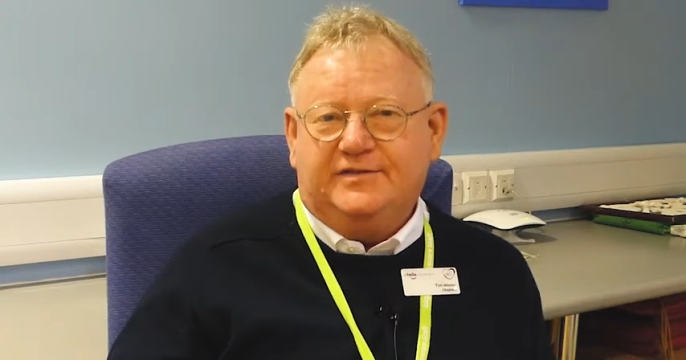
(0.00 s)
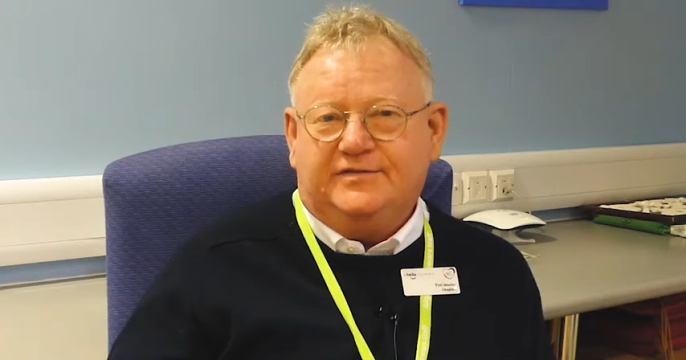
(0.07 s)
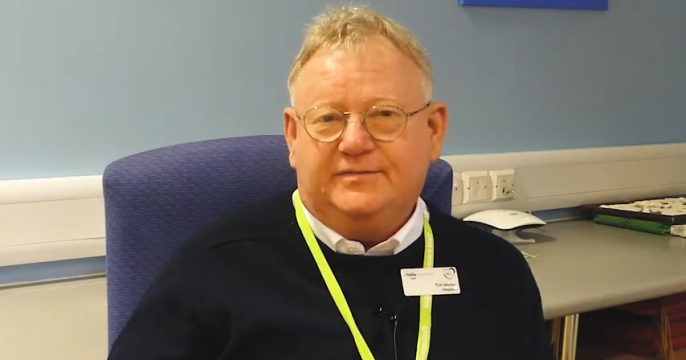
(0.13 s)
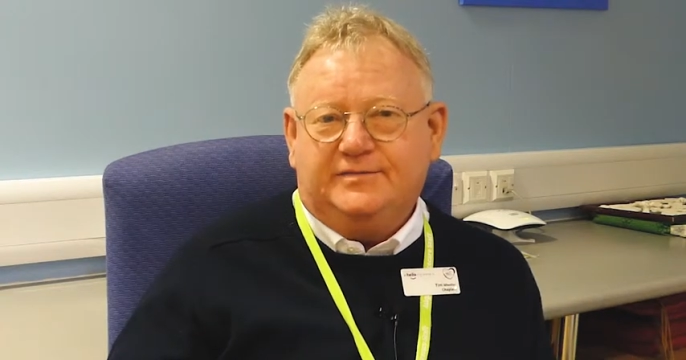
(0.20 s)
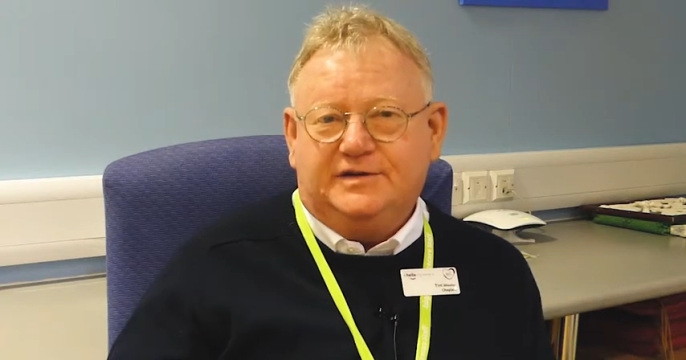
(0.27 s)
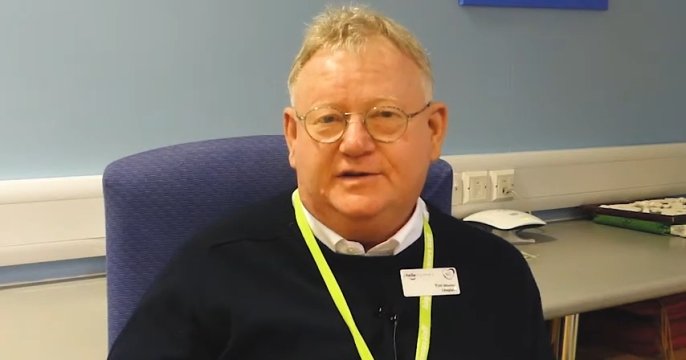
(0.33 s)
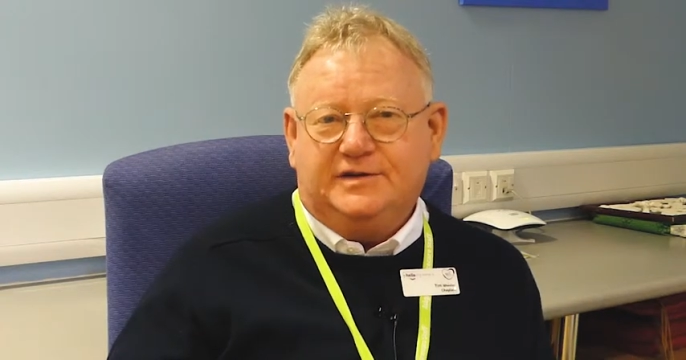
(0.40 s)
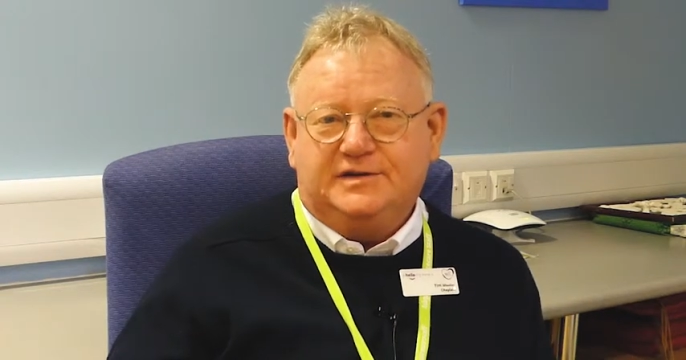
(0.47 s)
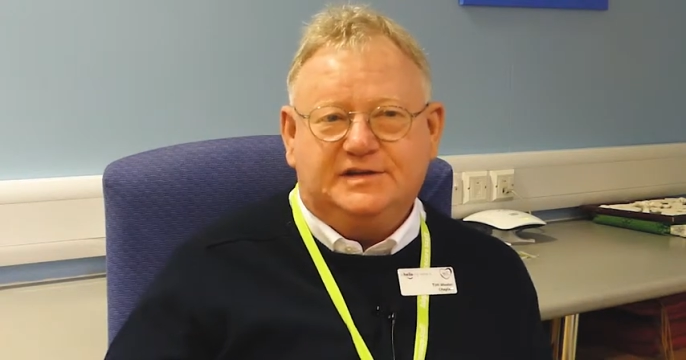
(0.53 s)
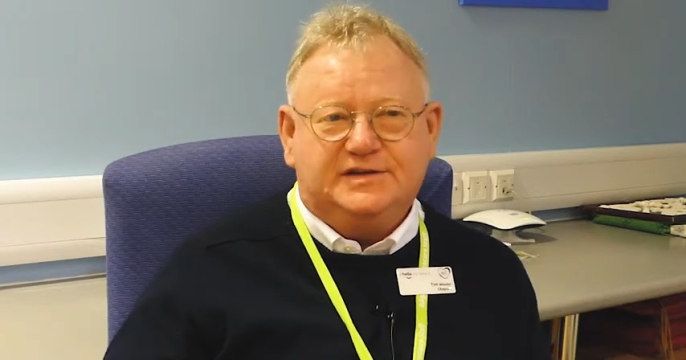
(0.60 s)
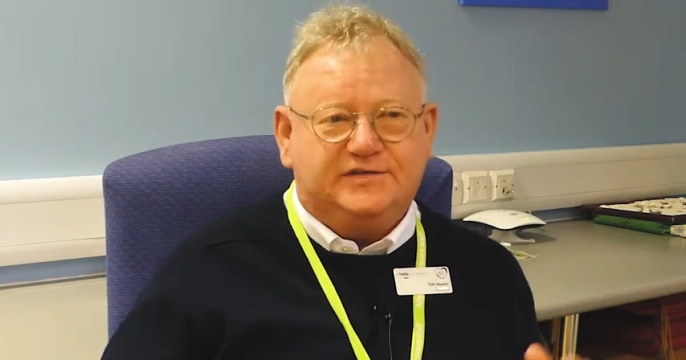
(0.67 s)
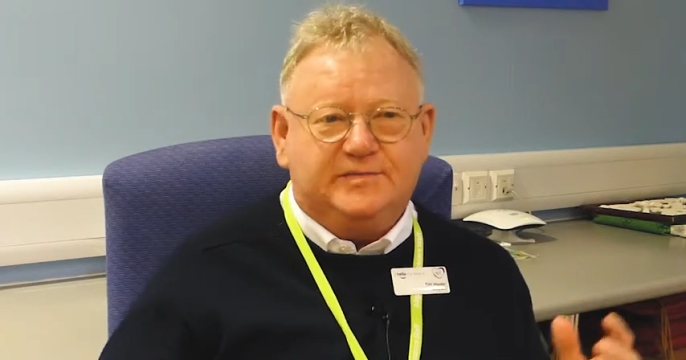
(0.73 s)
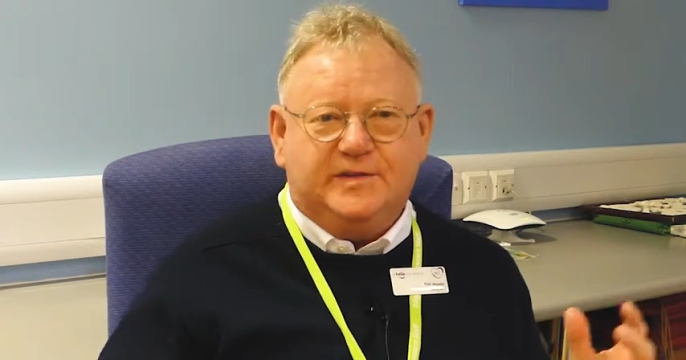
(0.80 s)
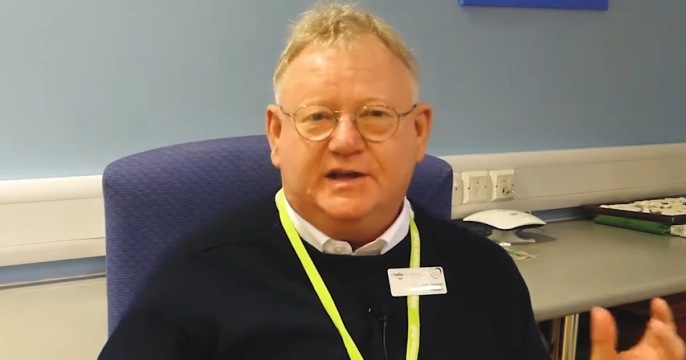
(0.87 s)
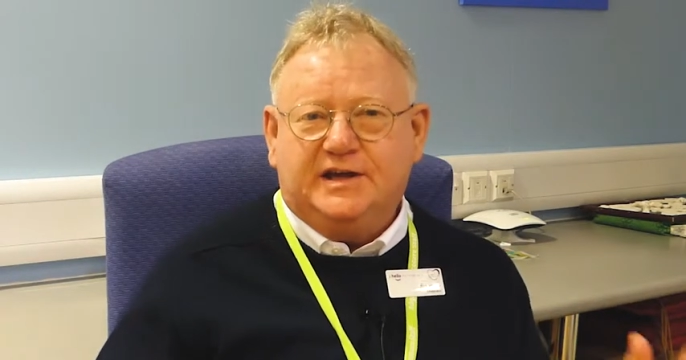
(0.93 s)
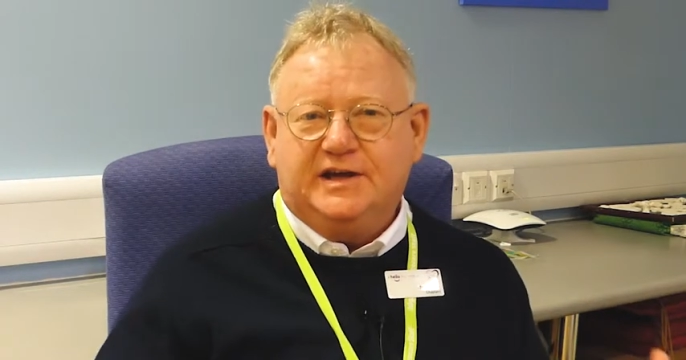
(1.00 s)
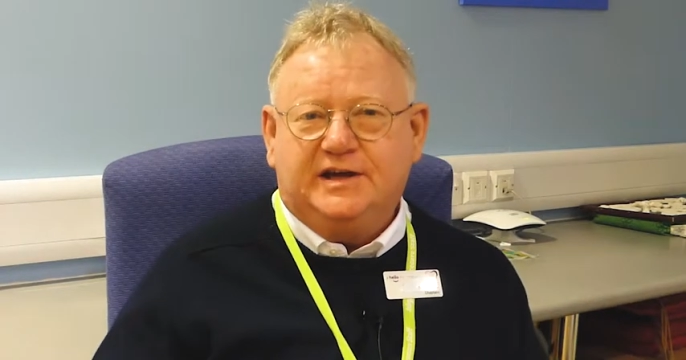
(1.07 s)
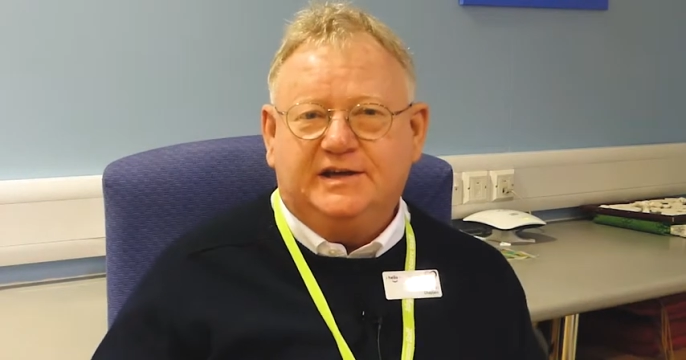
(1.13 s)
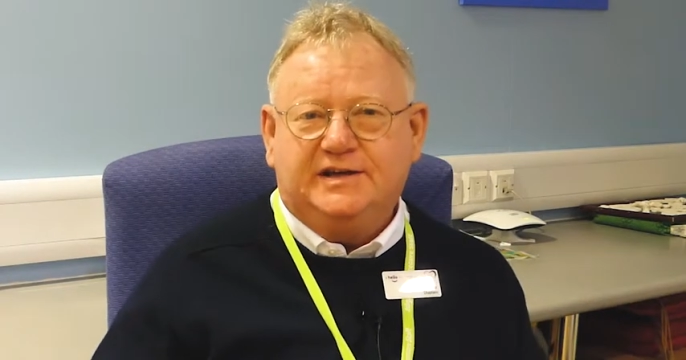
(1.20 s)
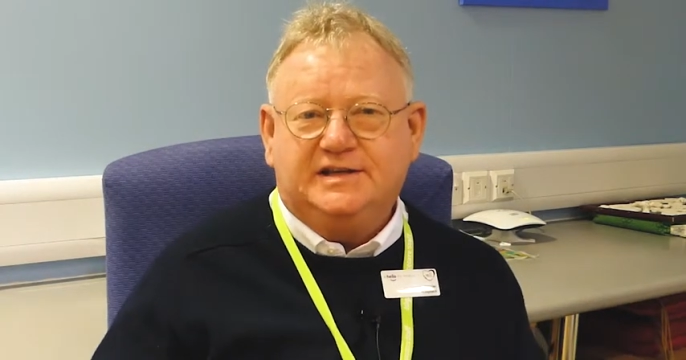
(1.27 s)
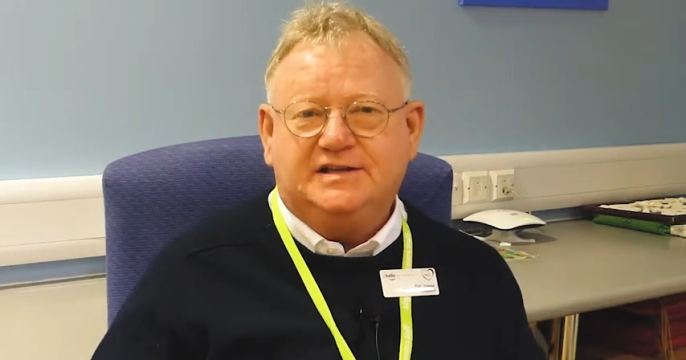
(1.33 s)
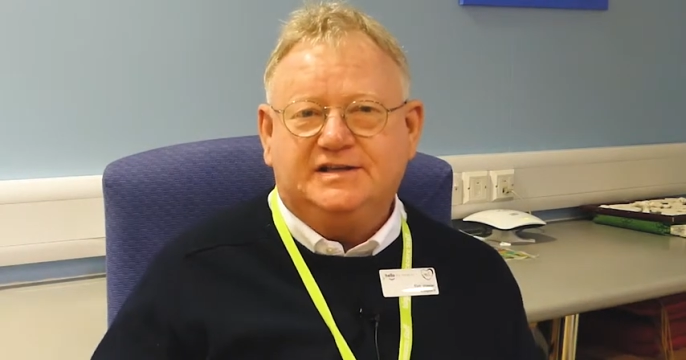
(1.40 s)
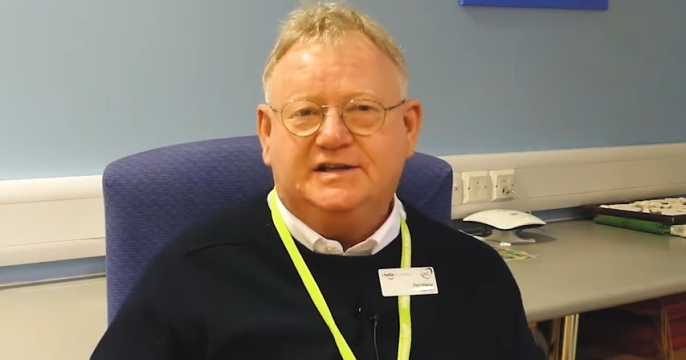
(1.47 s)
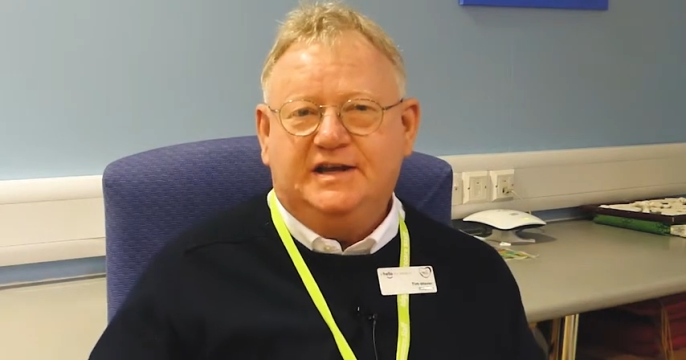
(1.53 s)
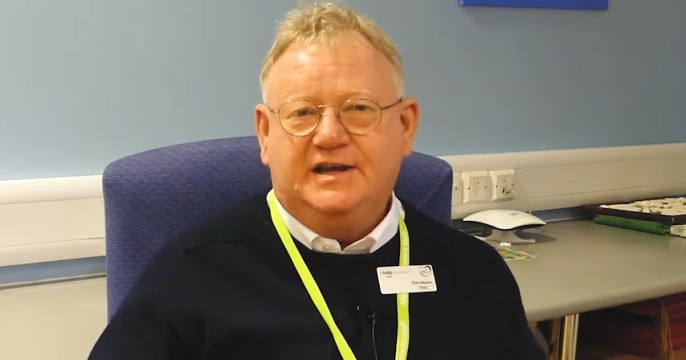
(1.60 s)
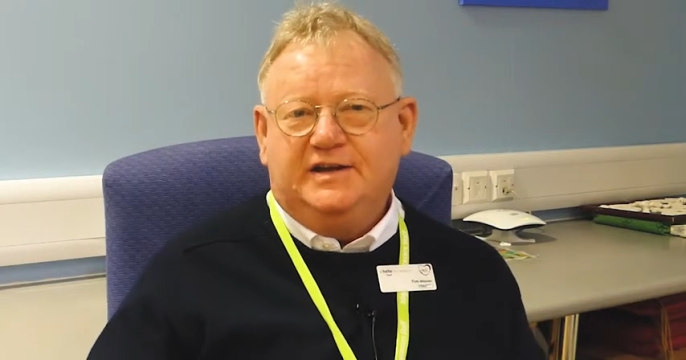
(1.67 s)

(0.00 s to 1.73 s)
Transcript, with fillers: from doctors, from the gardeners,